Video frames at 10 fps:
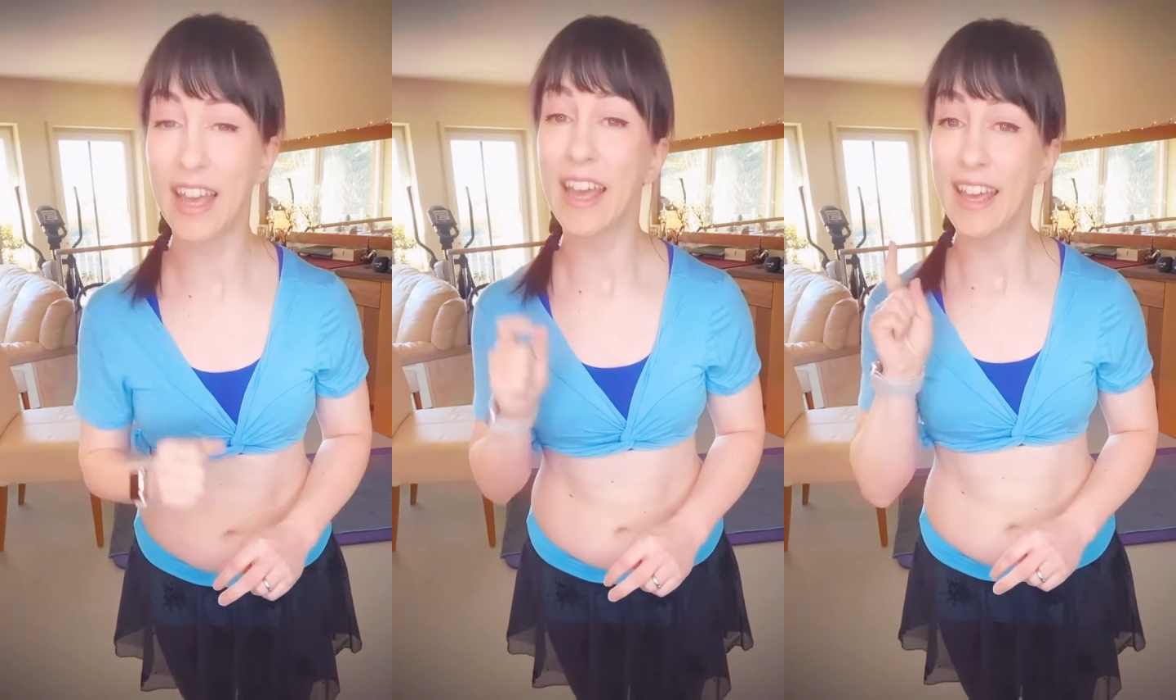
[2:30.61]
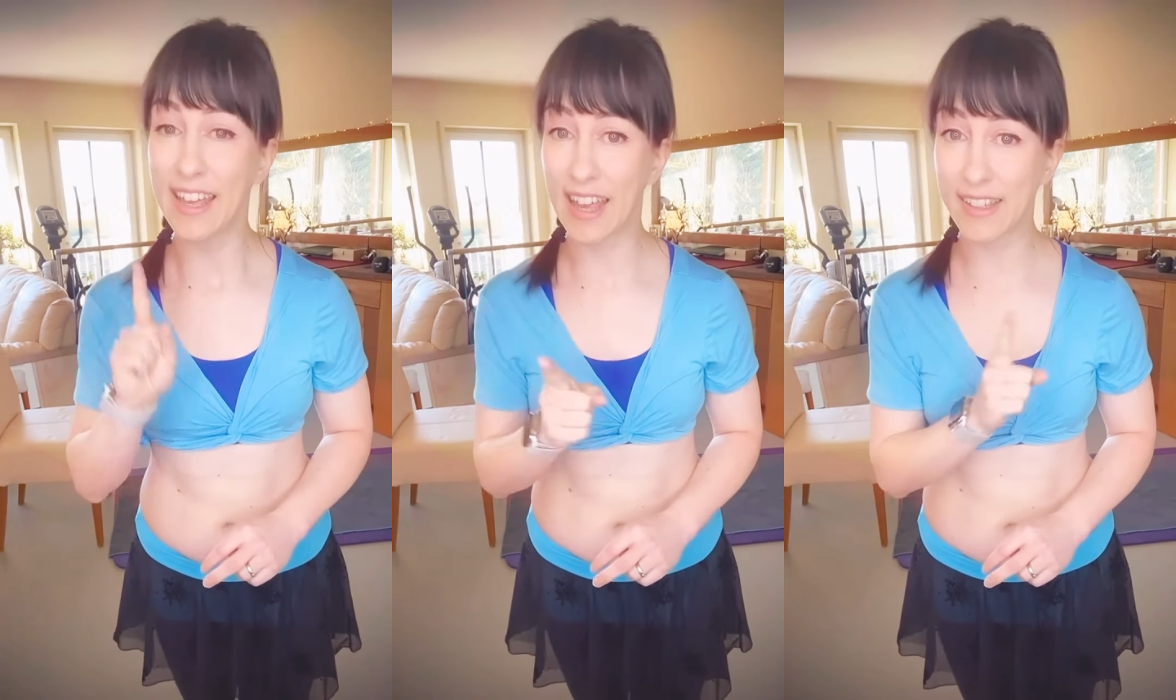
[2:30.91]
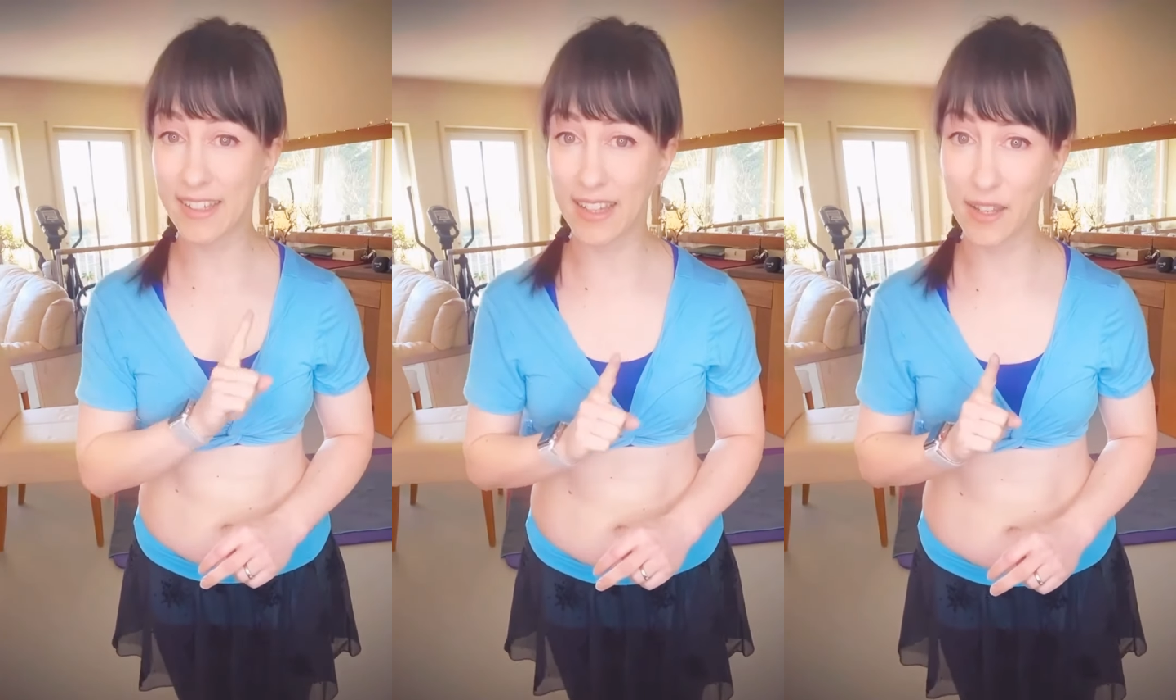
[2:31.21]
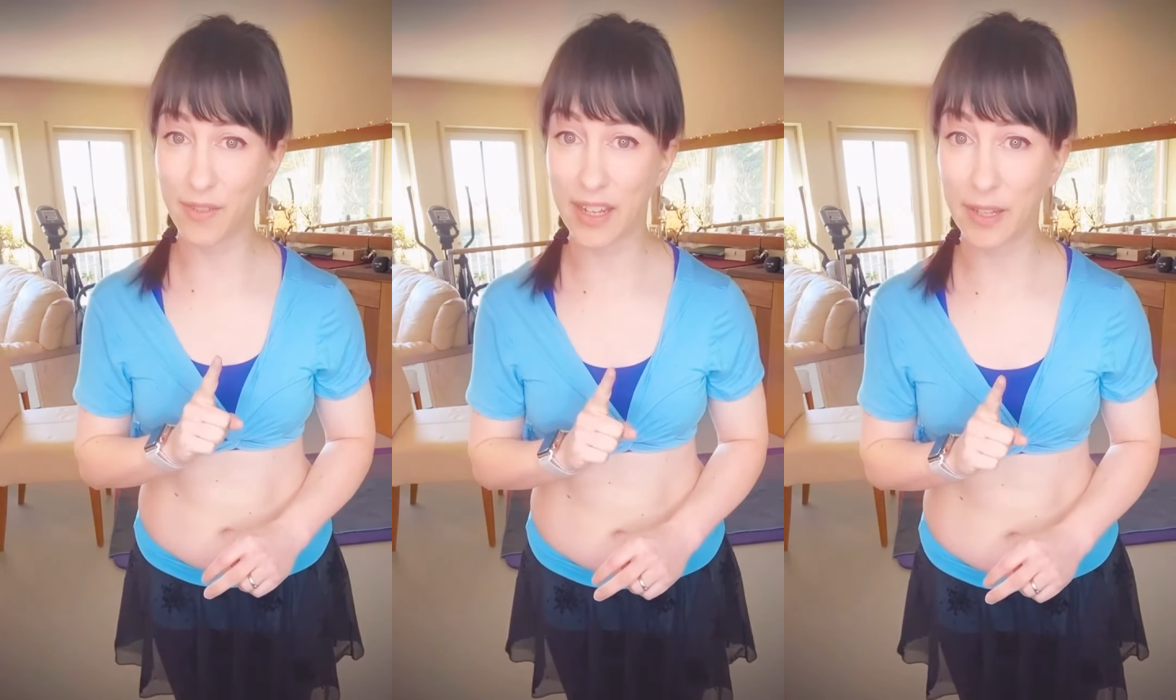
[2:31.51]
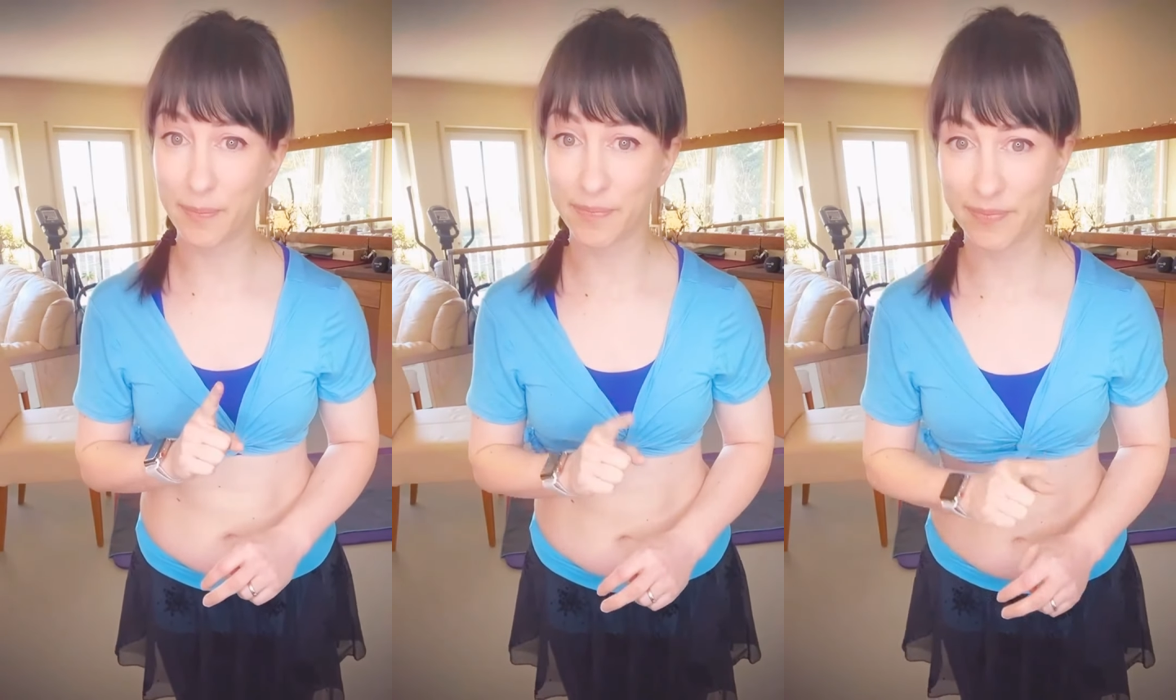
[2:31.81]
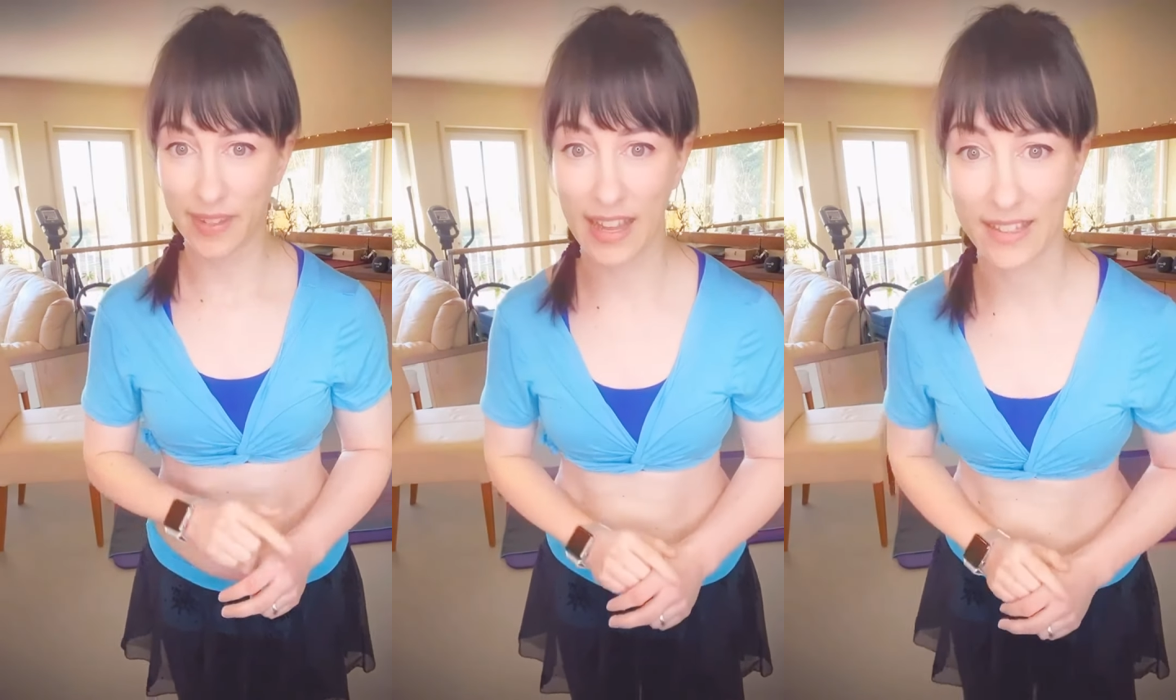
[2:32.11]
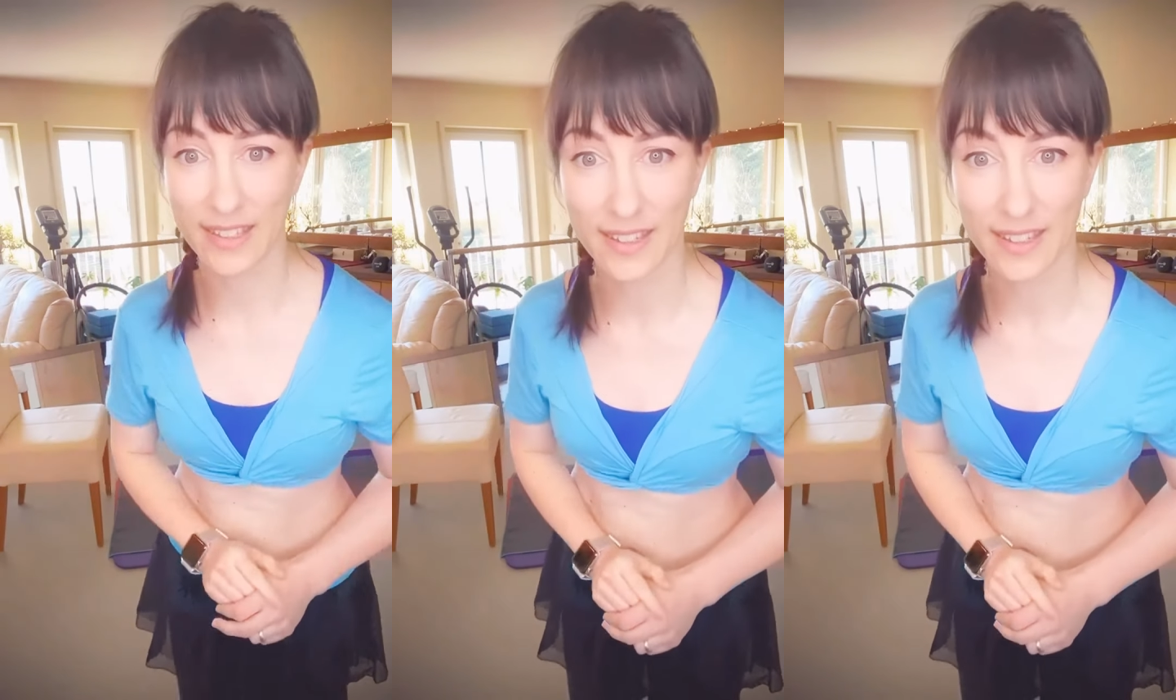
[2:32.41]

gets a DVD. Yes.